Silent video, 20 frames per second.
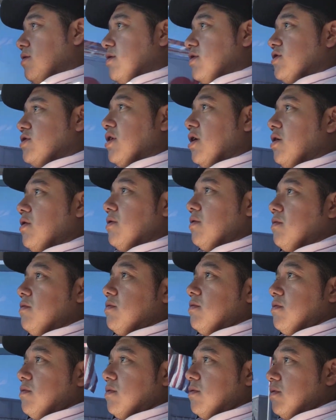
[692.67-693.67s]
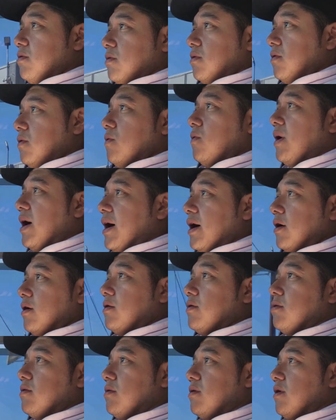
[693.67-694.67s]
So
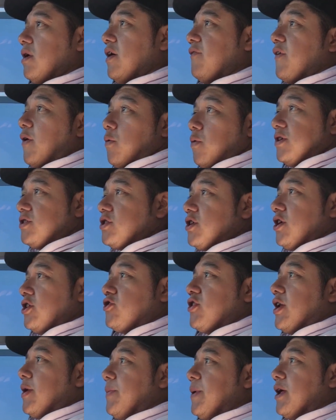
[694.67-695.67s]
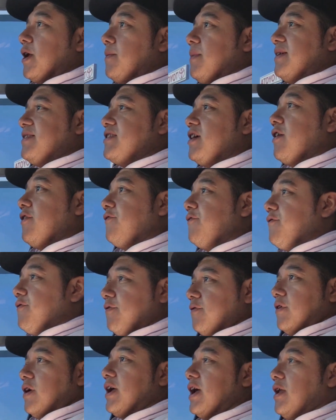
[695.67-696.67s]
while if I was going to try to pick it up myself,
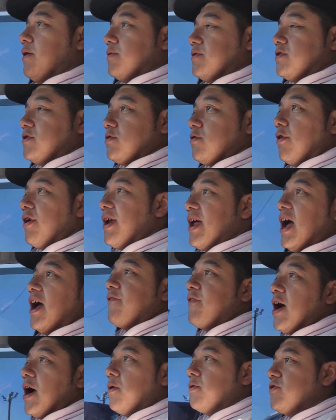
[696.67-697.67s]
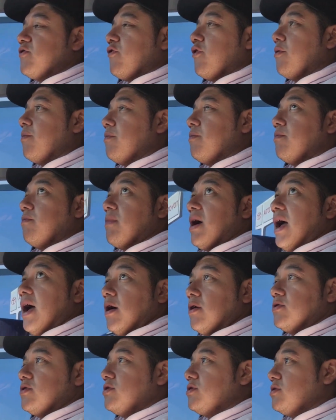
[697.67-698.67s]
again, it was 3.5 hours from my
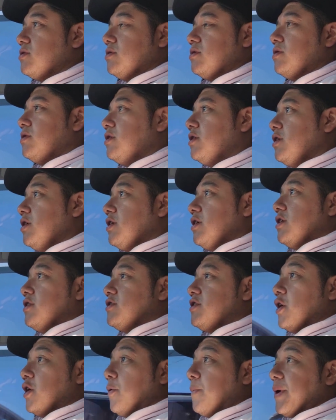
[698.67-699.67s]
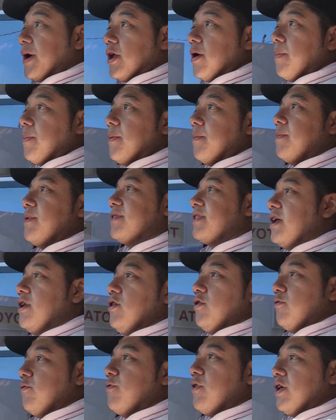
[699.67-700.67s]
house to go pick it up. But then
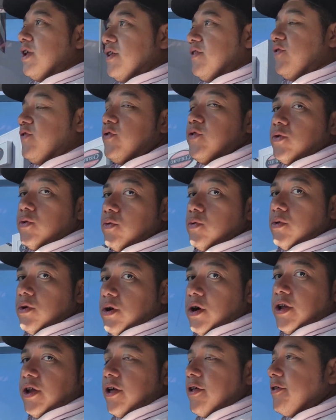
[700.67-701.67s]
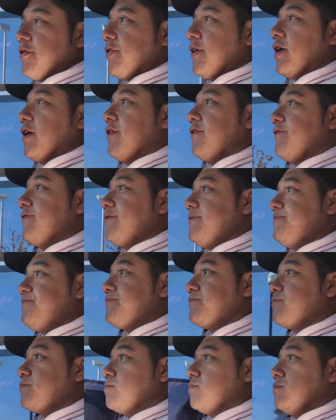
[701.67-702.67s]
you run into another thing of
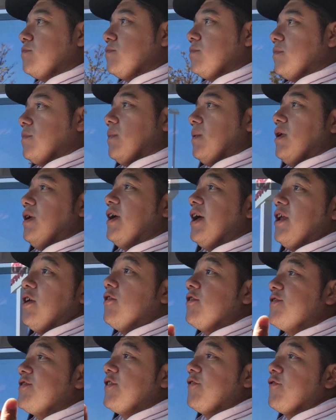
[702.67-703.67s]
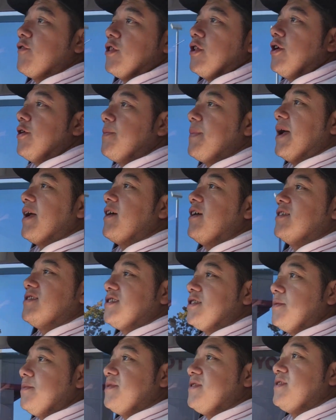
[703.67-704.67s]
getting yourself cleared by
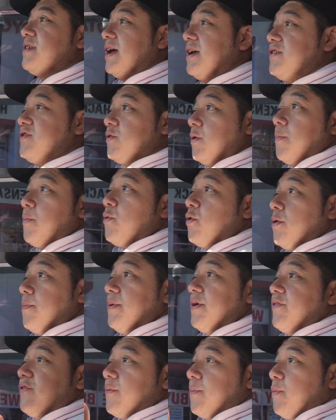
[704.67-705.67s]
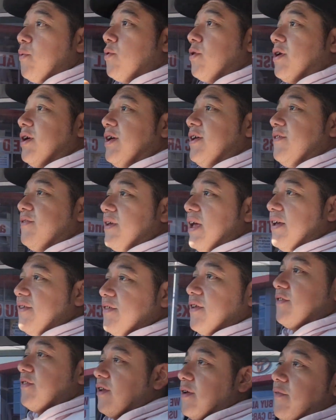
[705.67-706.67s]
customs to enter a port, because a port is a
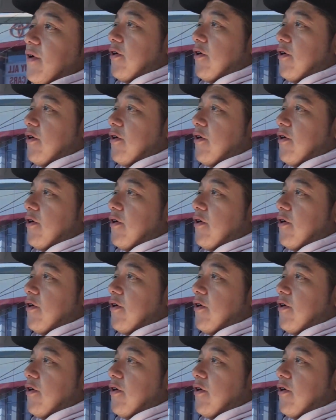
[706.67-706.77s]
sensitive